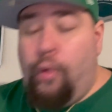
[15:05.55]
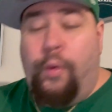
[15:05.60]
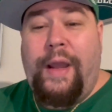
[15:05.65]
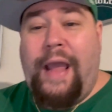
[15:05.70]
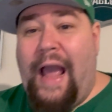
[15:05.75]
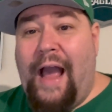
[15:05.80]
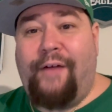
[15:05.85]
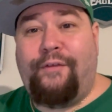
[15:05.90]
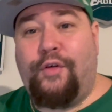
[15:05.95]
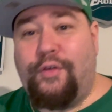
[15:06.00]
we
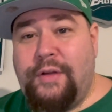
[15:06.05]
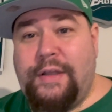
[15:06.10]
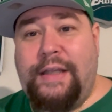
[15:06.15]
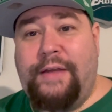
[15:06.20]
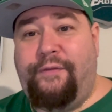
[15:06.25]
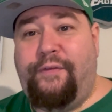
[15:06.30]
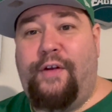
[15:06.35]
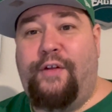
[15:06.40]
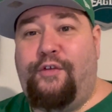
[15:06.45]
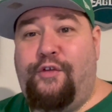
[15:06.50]
have on
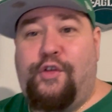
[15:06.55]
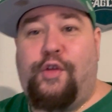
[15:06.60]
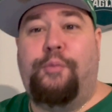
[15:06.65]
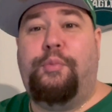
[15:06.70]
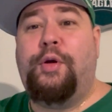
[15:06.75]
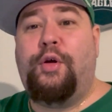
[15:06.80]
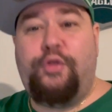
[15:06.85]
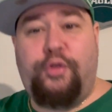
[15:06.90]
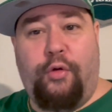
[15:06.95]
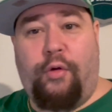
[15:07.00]
defense to
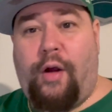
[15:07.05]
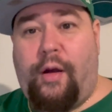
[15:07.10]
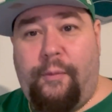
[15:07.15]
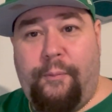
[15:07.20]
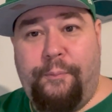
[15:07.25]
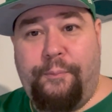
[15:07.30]
build around.